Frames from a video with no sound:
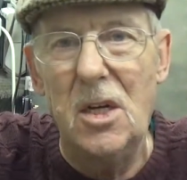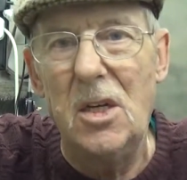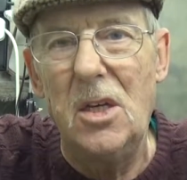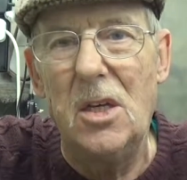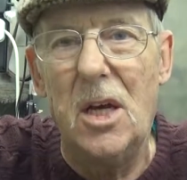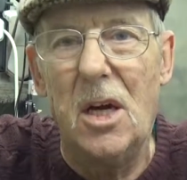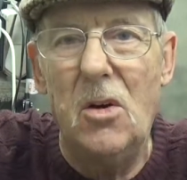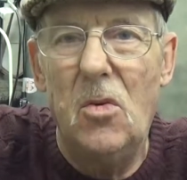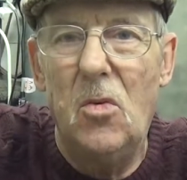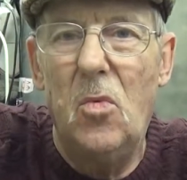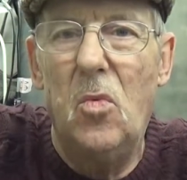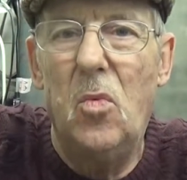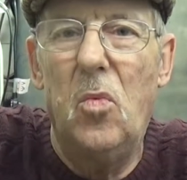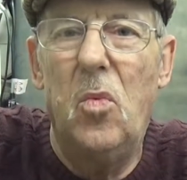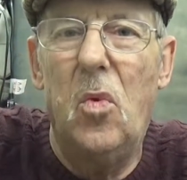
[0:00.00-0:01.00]
you know,
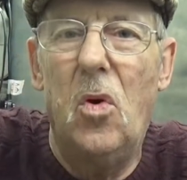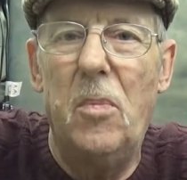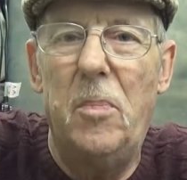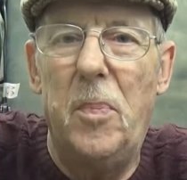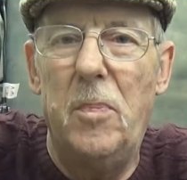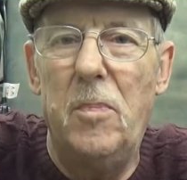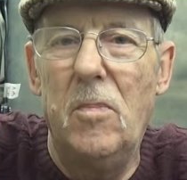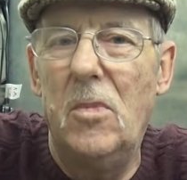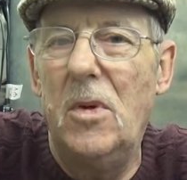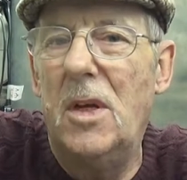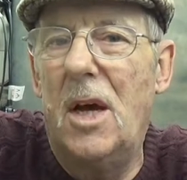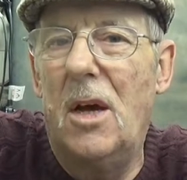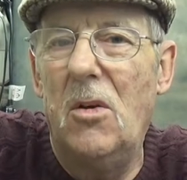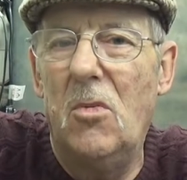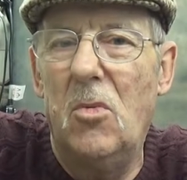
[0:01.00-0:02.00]

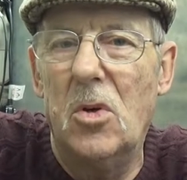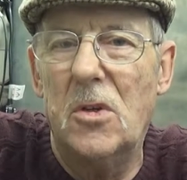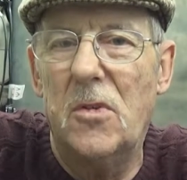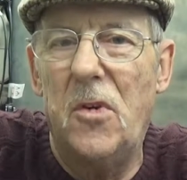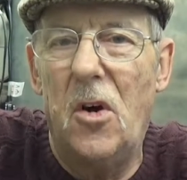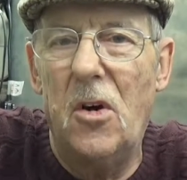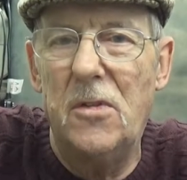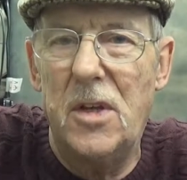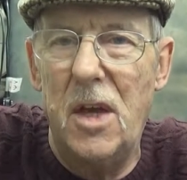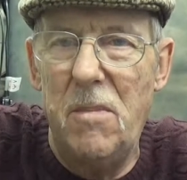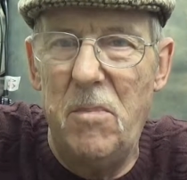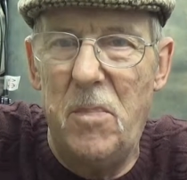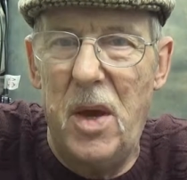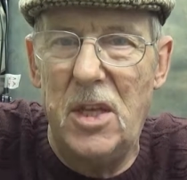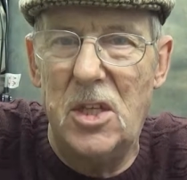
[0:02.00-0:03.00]
what's
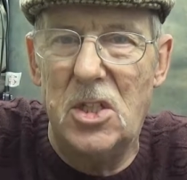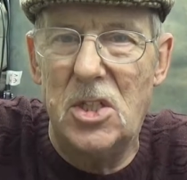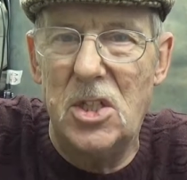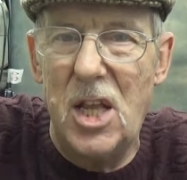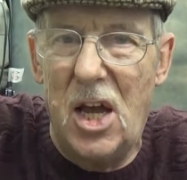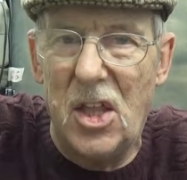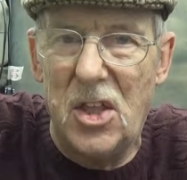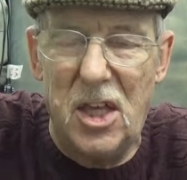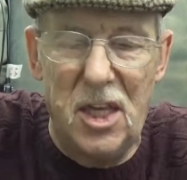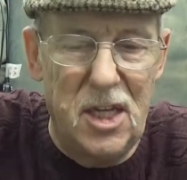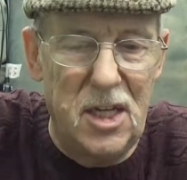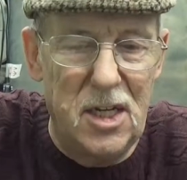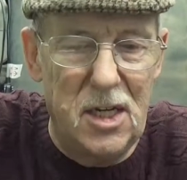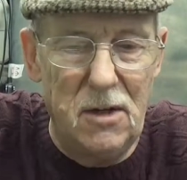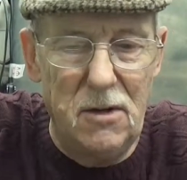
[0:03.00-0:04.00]
5-10 pence? Nothing,
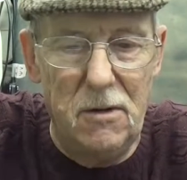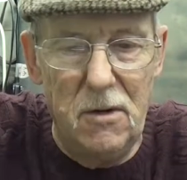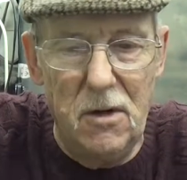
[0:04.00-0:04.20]
you know.